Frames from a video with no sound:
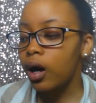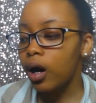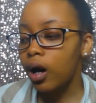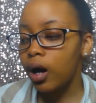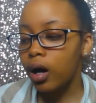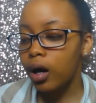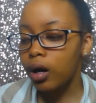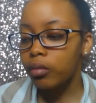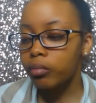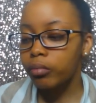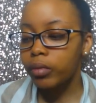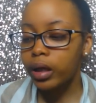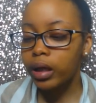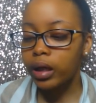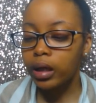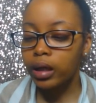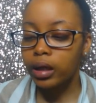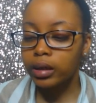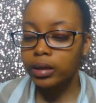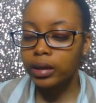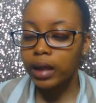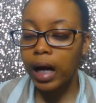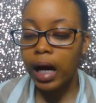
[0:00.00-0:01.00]
Um,
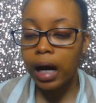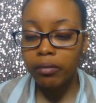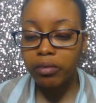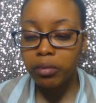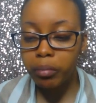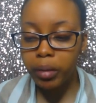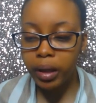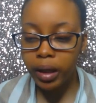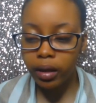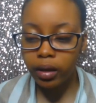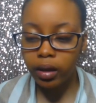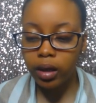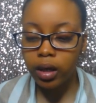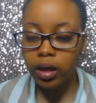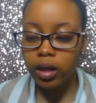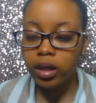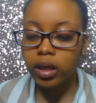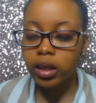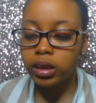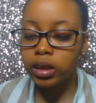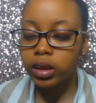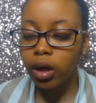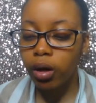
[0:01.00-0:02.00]
and I have them here.
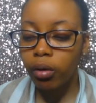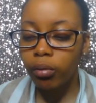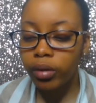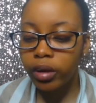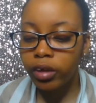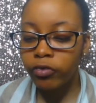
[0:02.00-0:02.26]
So